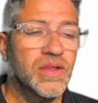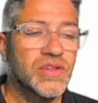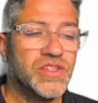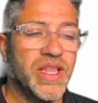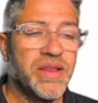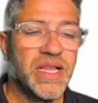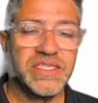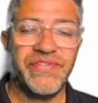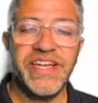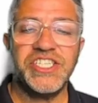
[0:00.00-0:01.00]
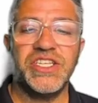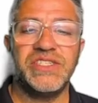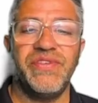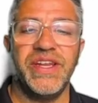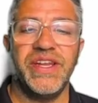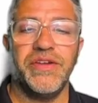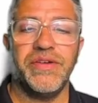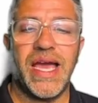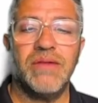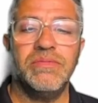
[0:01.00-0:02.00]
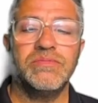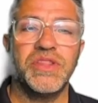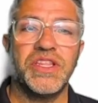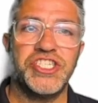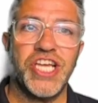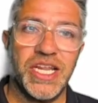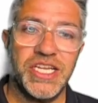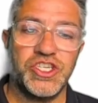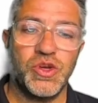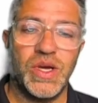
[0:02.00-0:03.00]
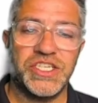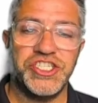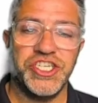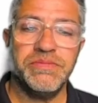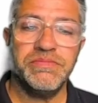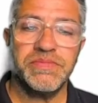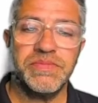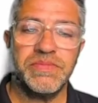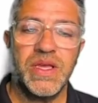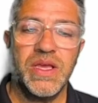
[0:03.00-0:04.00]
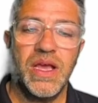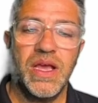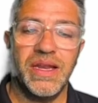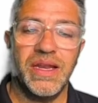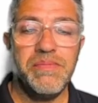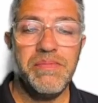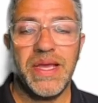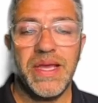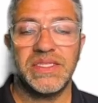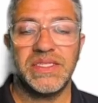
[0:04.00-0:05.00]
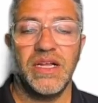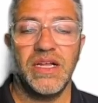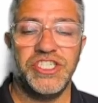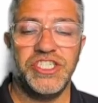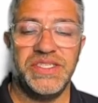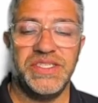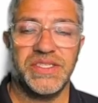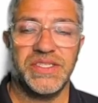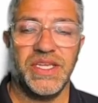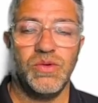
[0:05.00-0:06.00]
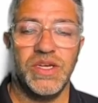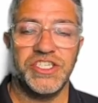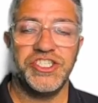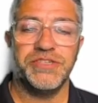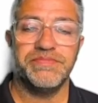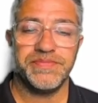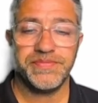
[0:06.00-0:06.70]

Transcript: So then let's finish this video now with a challenge question, an Olympiad-style GCSE question.